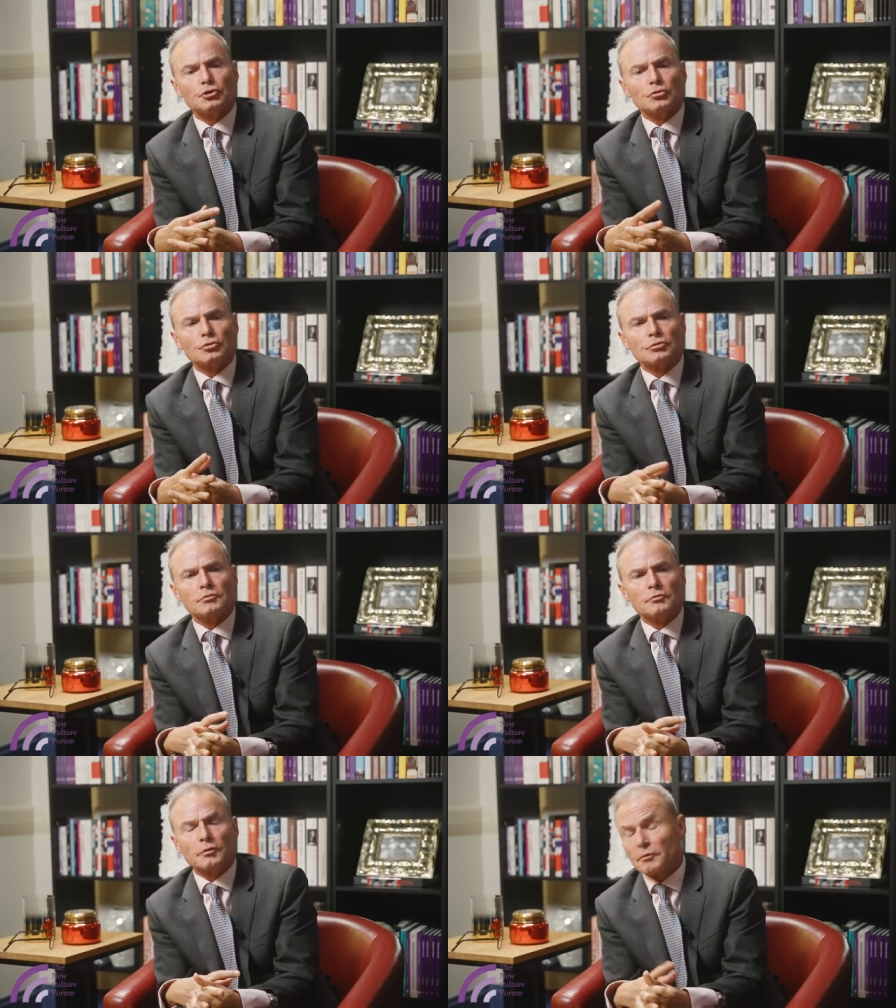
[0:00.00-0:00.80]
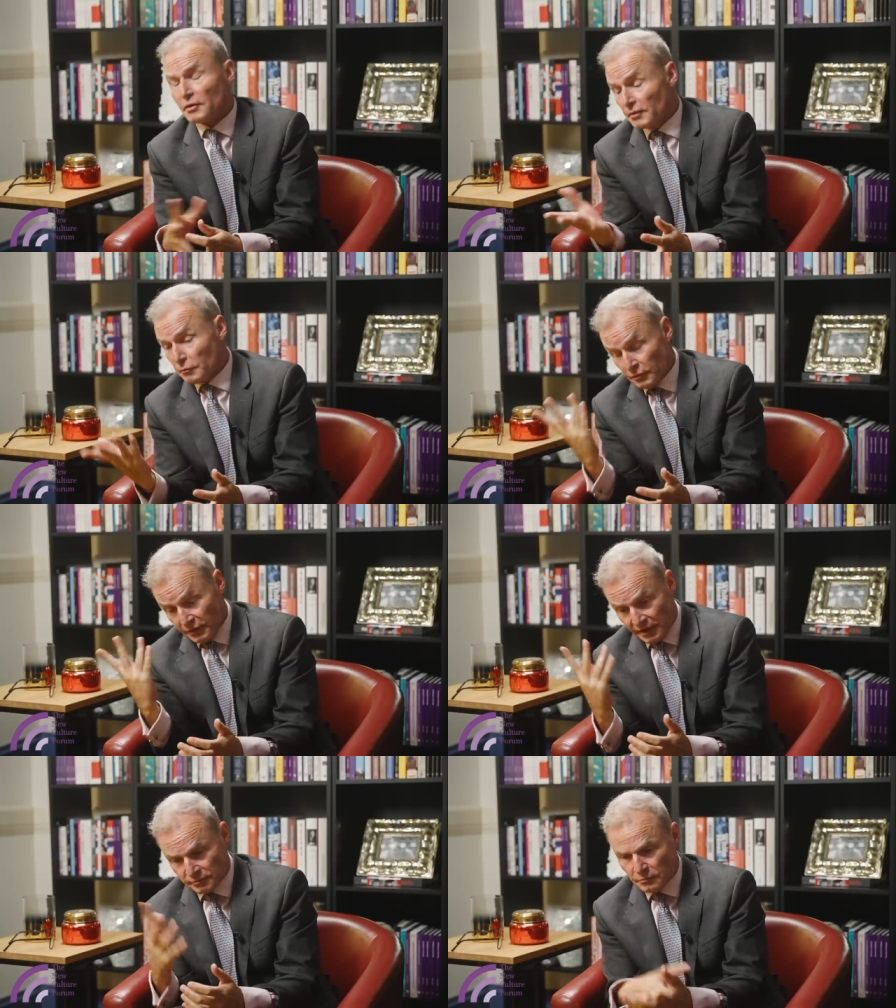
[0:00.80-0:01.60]
George, and we've
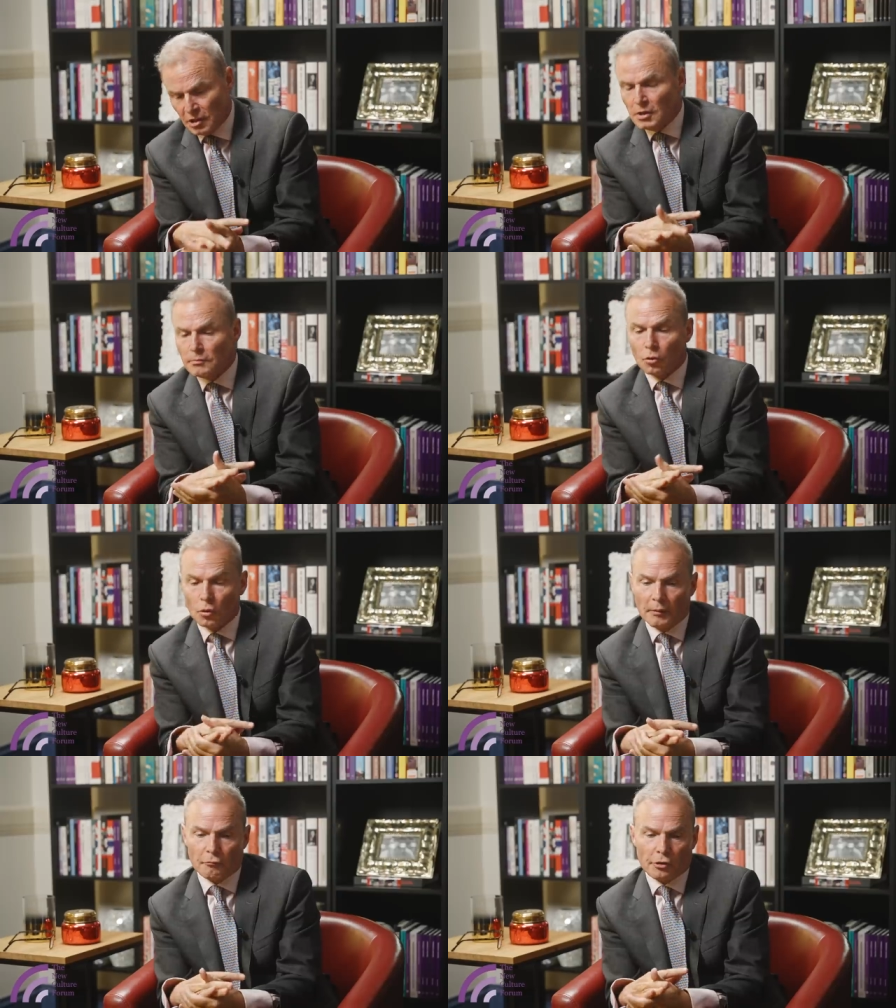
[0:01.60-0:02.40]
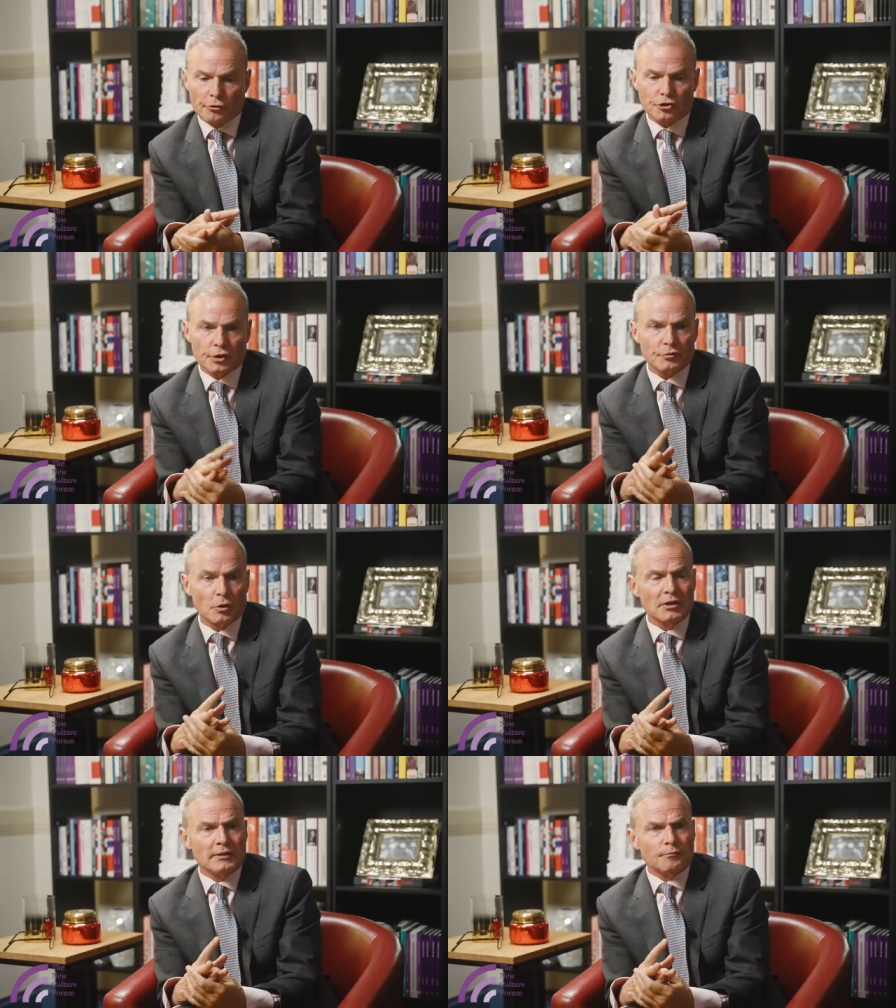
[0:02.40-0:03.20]
had Paul Embery on the show as well,